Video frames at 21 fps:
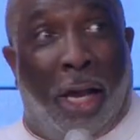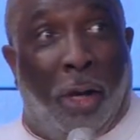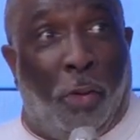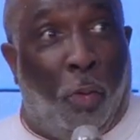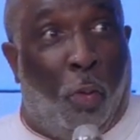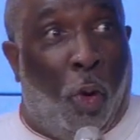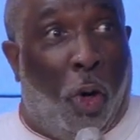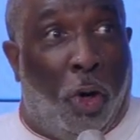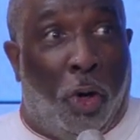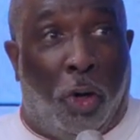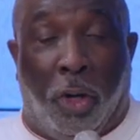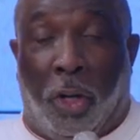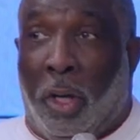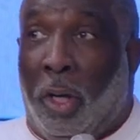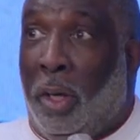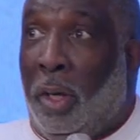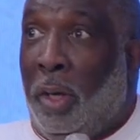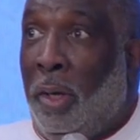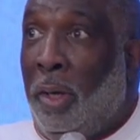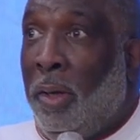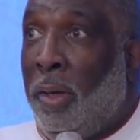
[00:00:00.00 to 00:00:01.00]
at work.
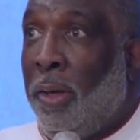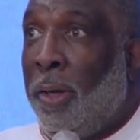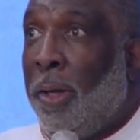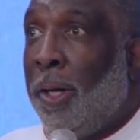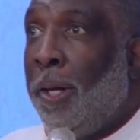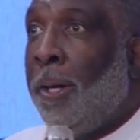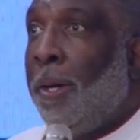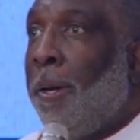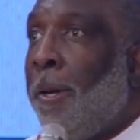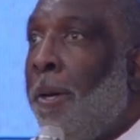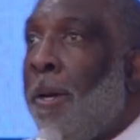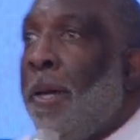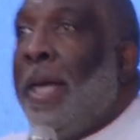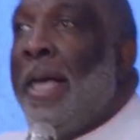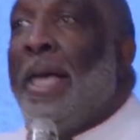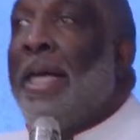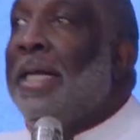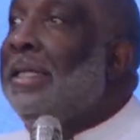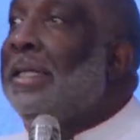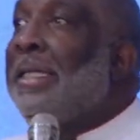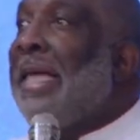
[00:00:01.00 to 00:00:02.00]

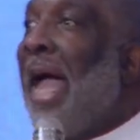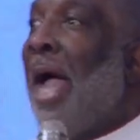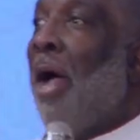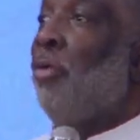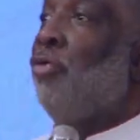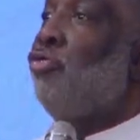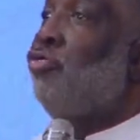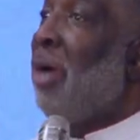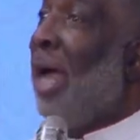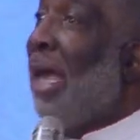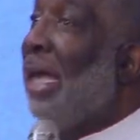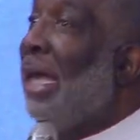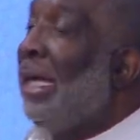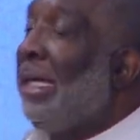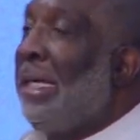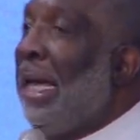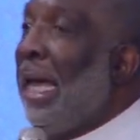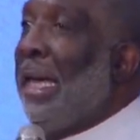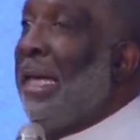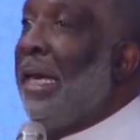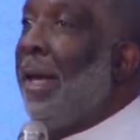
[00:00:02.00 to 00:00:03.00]
He is now
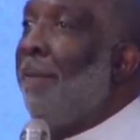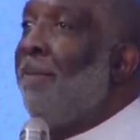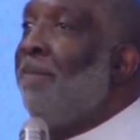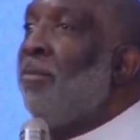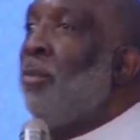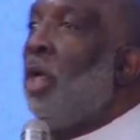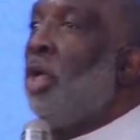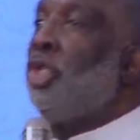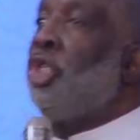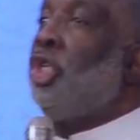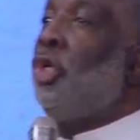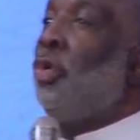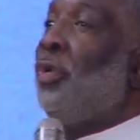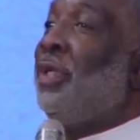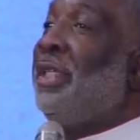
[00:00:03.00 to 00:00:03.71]
relegated to